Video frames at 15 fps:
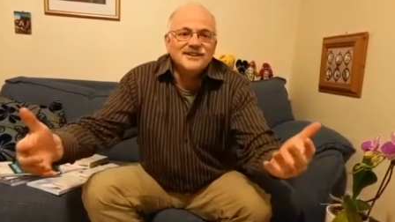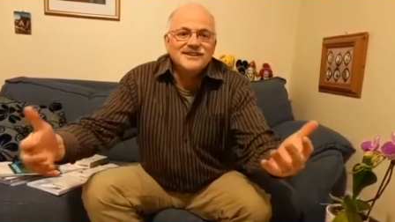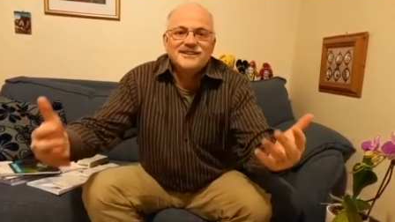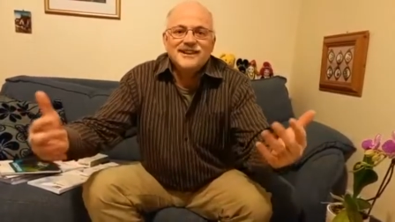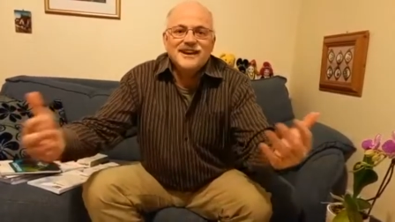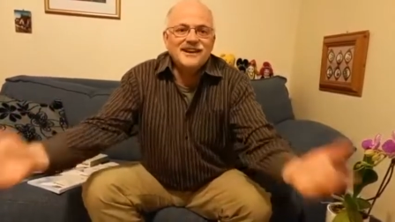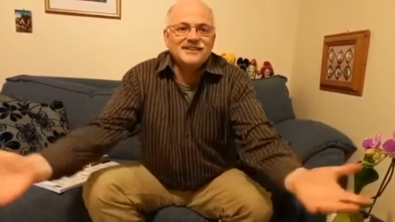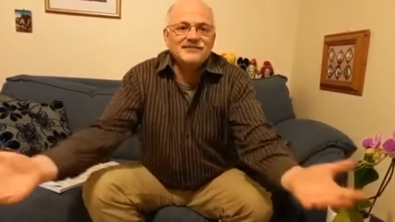
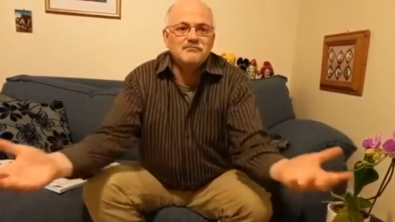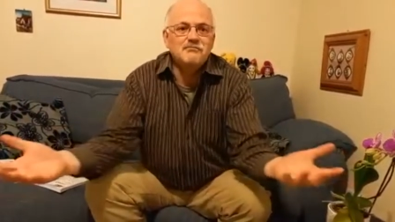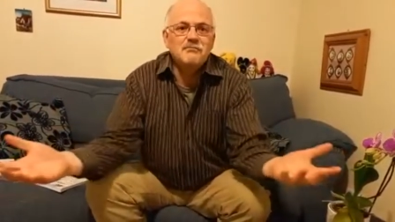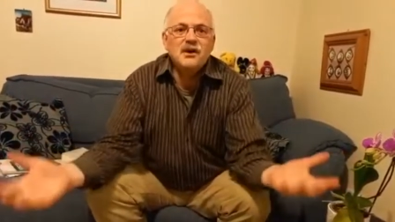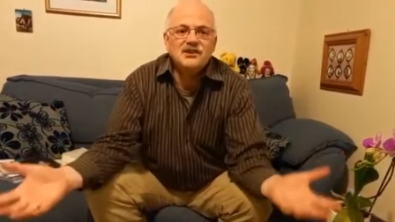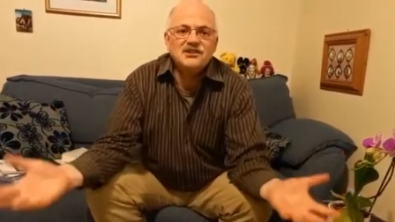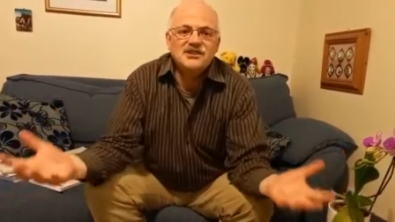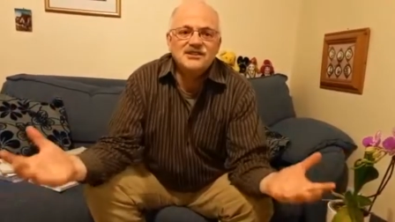get
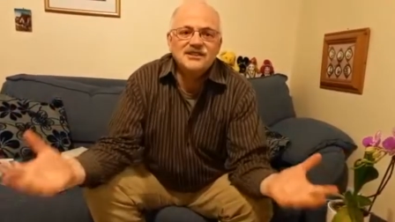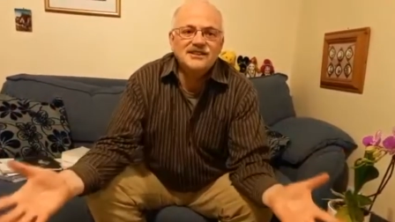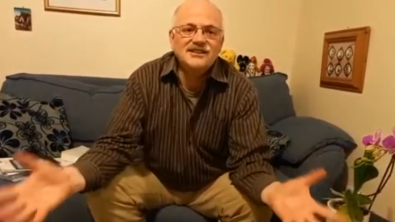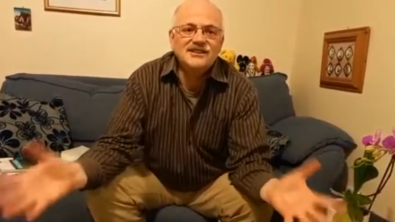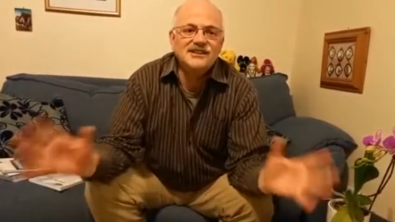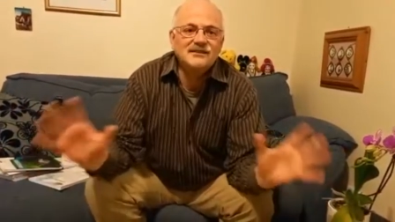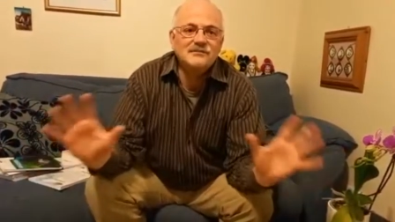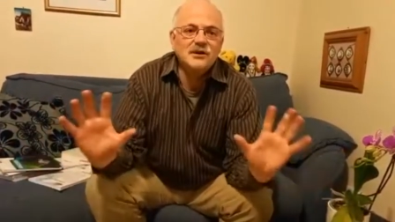much
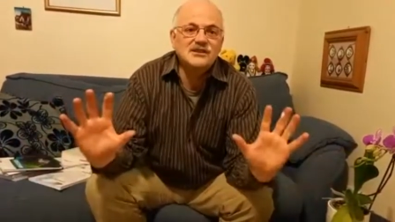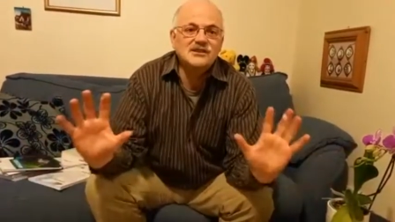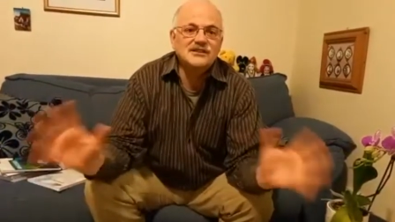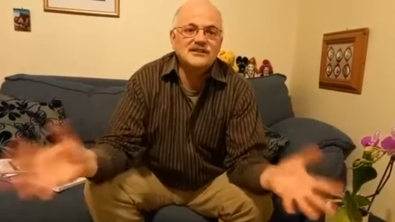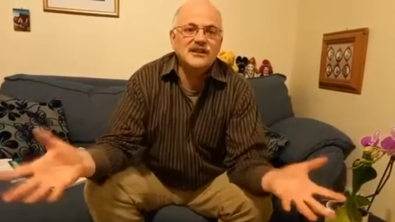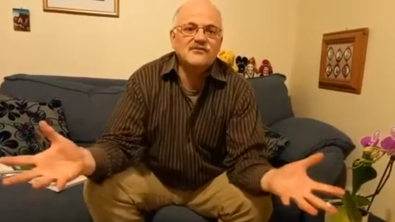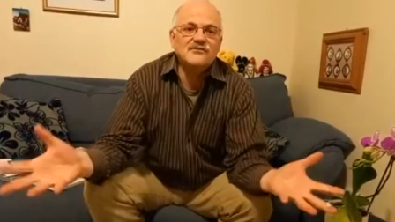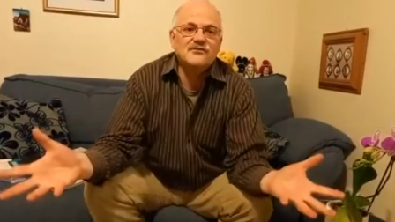needed and much
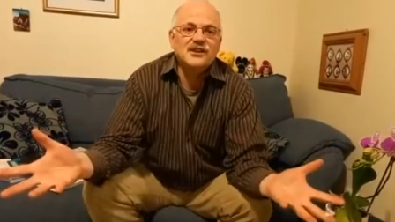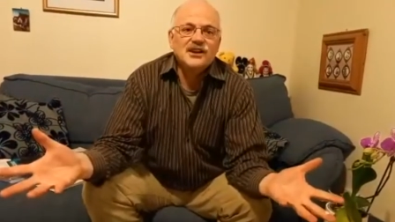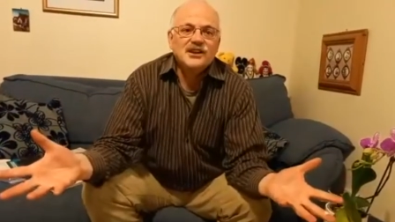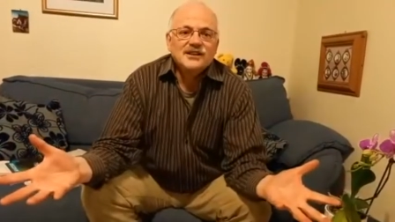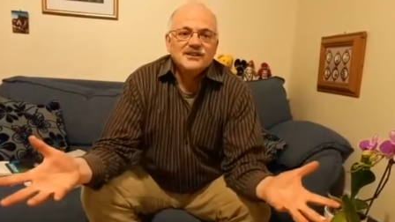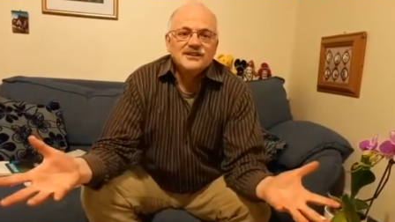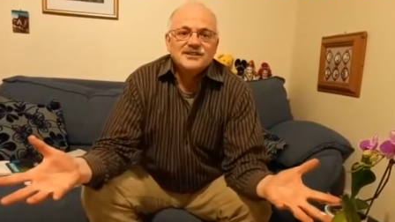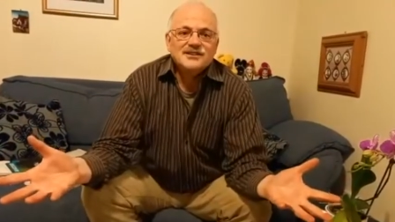loved
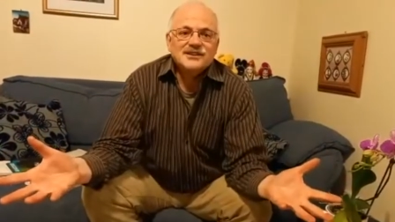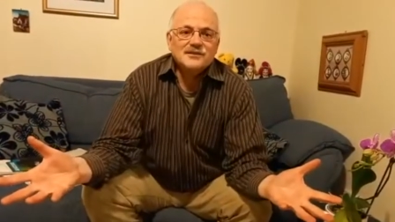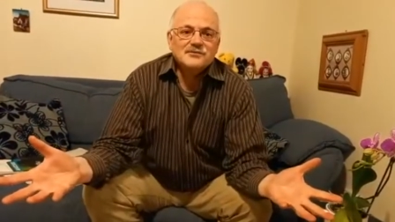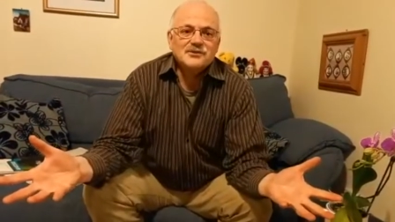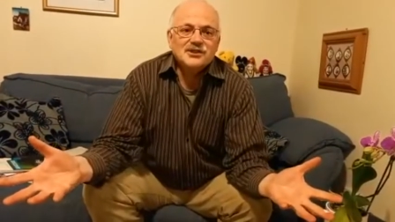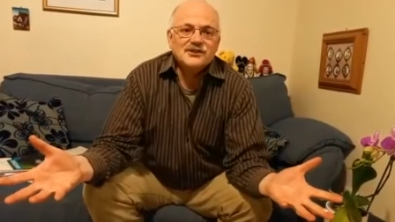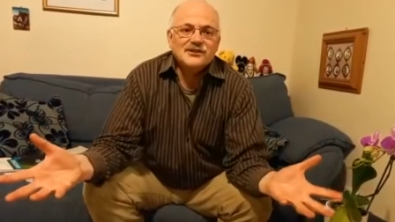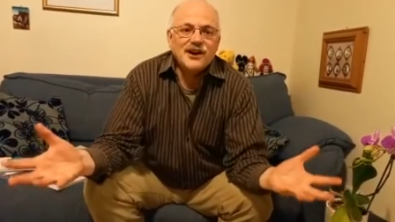
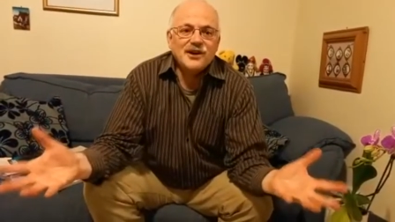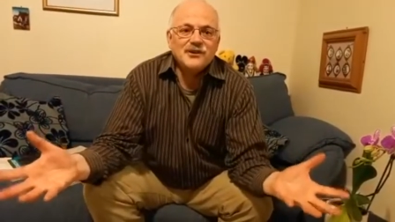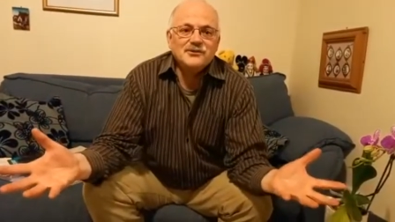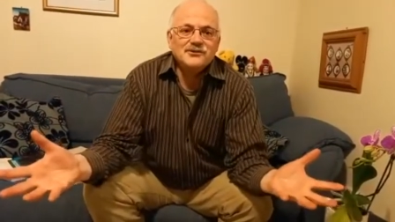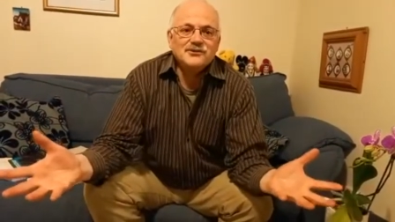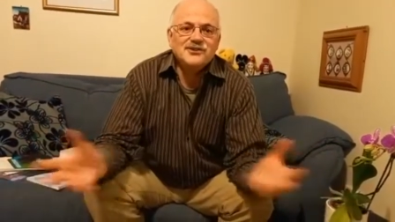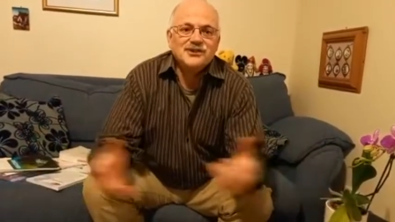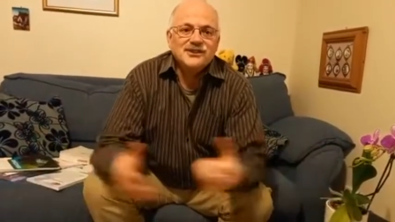scripture
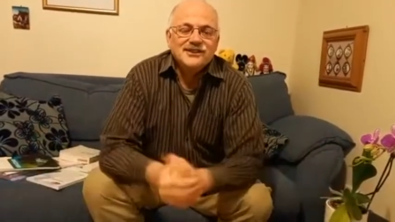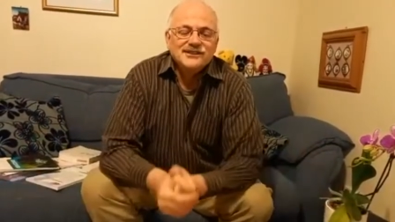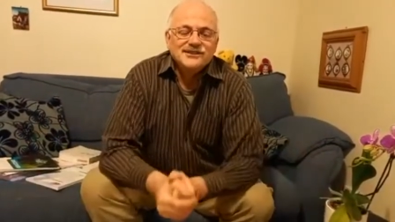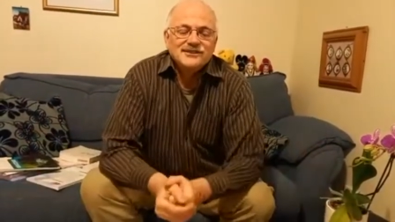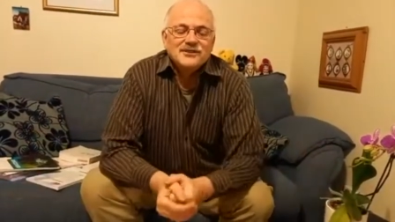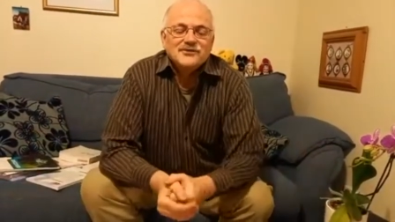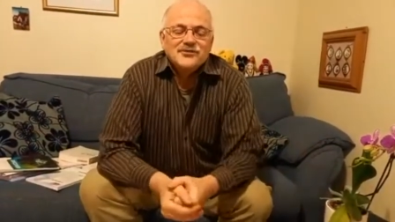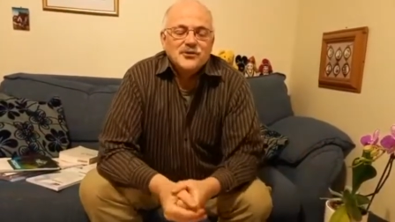out
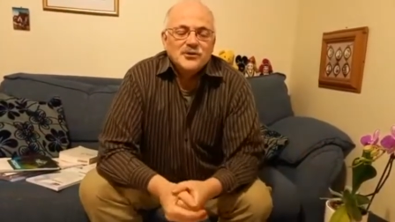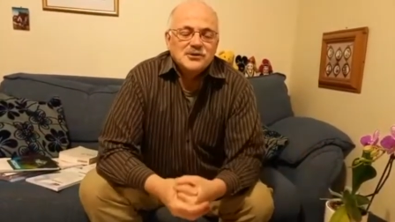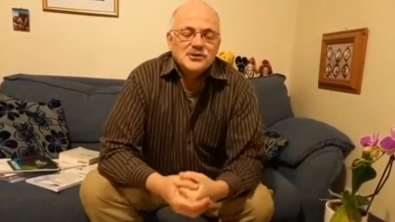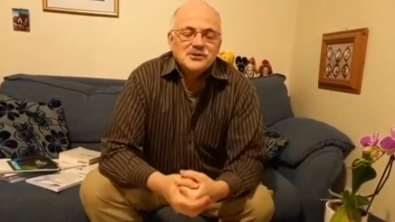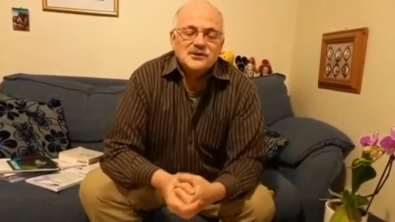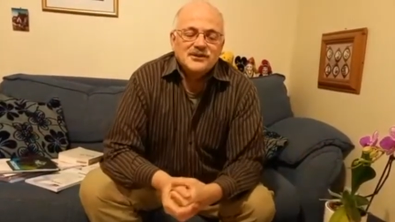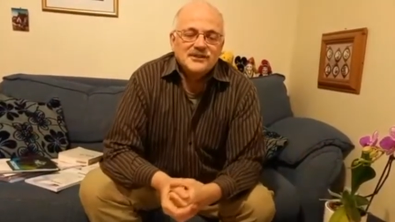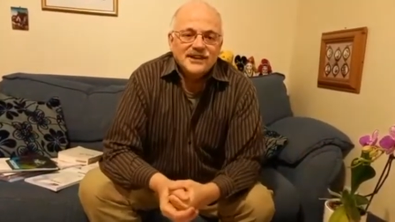to folks
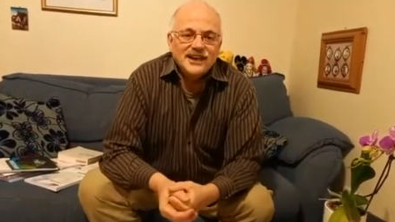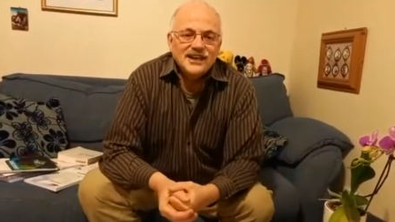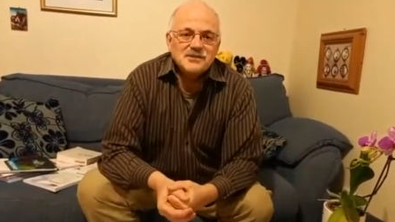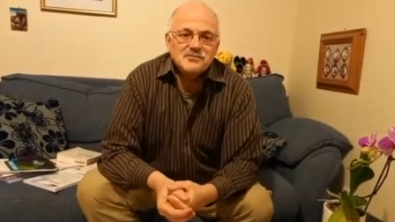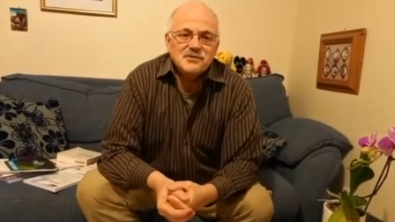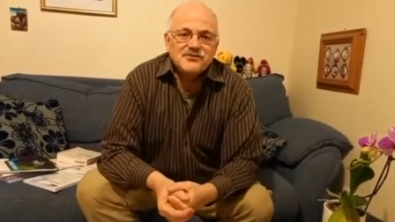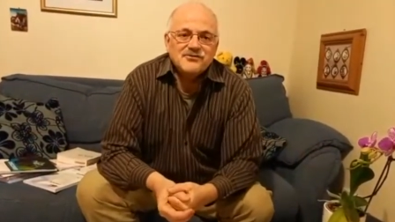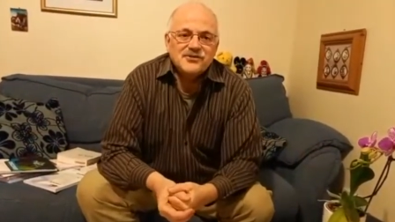who are
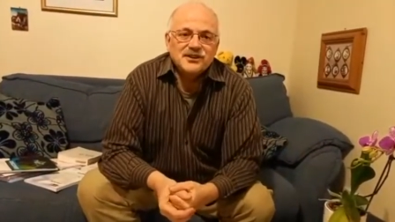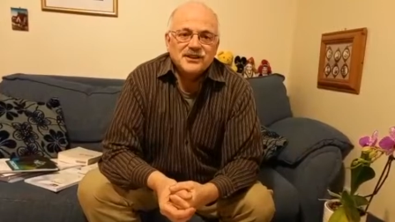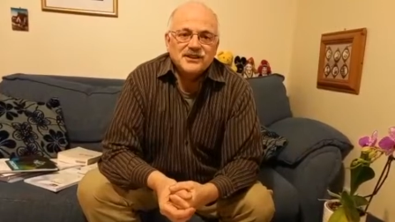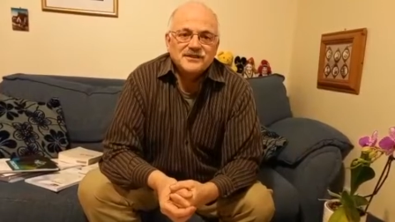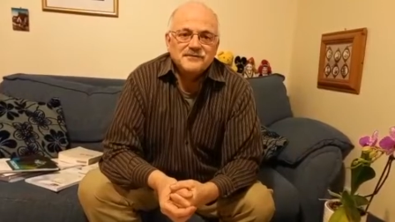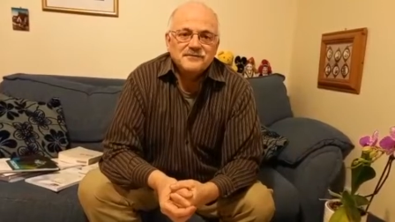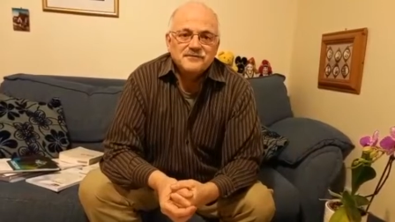desperate for it.